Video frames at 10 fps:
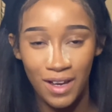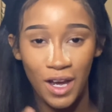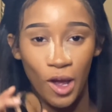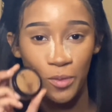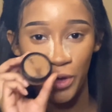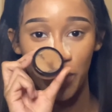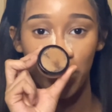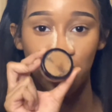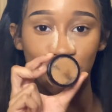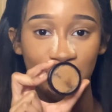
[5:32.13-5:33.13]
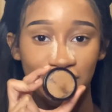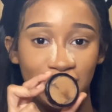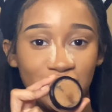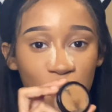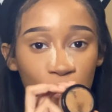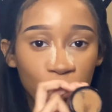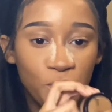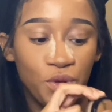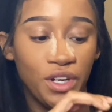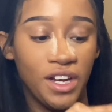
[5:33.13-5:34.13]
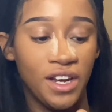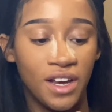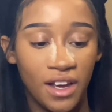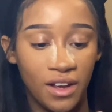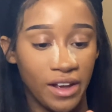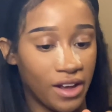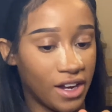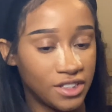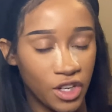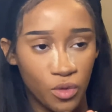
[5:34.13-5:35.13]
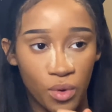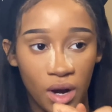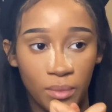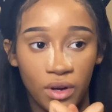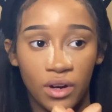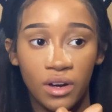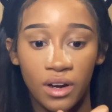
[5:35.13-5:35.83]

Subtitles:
I'm going to be using the Simple Beauty eyeshadow primer.